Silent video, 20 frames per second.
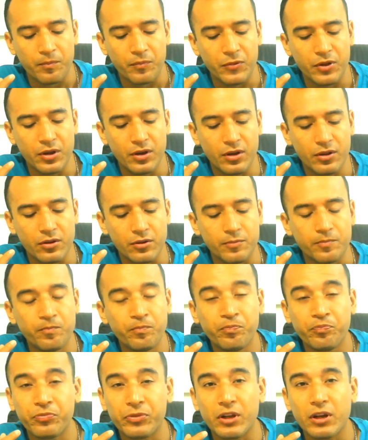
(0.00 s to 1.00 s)
The other,
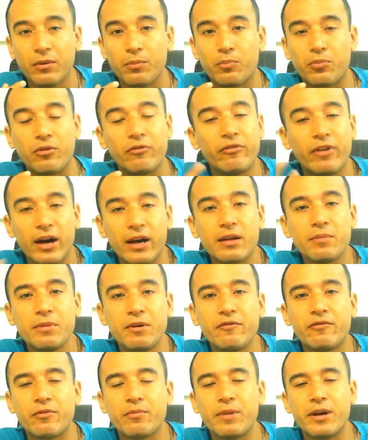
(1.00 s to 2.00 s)
provide him
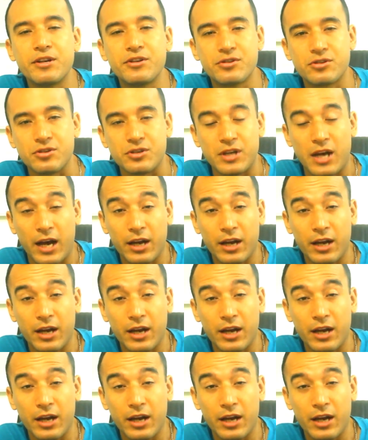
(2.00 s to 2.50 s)
information.